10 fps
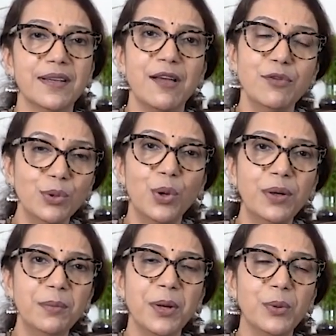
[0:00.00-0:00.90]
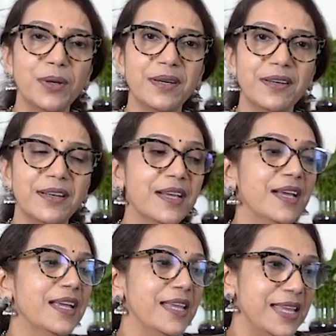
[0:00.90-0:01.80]
Have you thought about it?
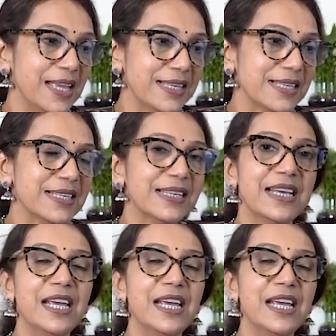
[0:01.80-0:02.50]
Yes,